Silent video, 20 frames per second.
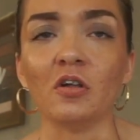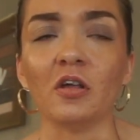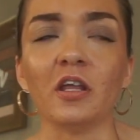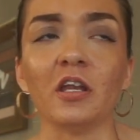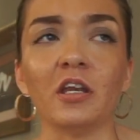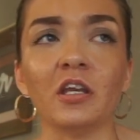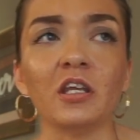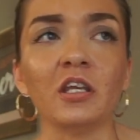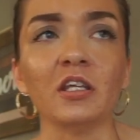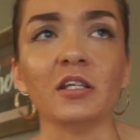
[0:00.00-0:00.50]

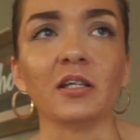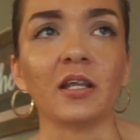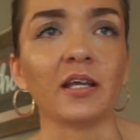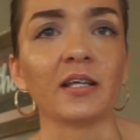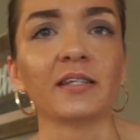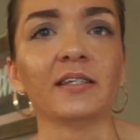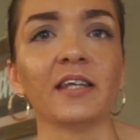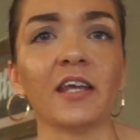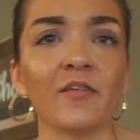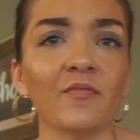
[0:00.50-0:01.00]
and he like
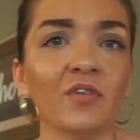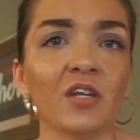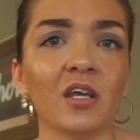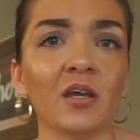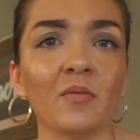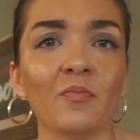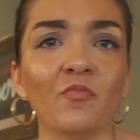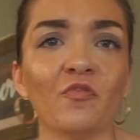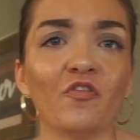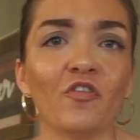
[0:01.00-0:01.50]
saved
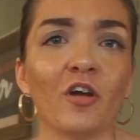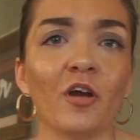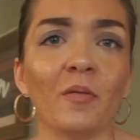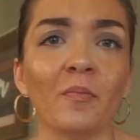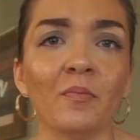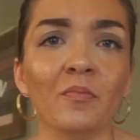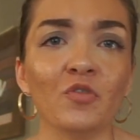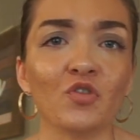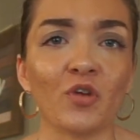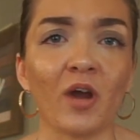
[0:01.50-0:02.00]
him
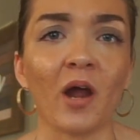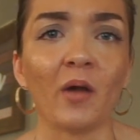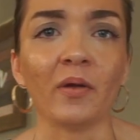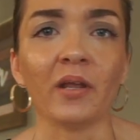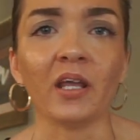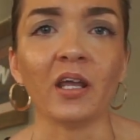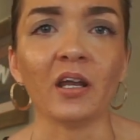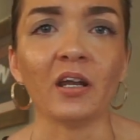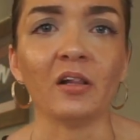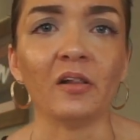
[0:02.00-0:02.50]
from
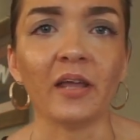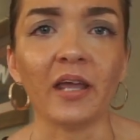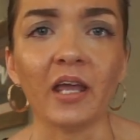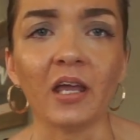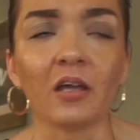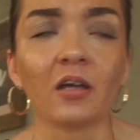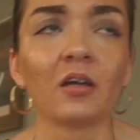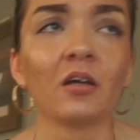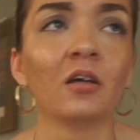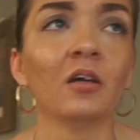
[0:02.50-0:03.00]
drowning in a
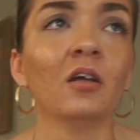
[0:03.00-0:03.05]
lake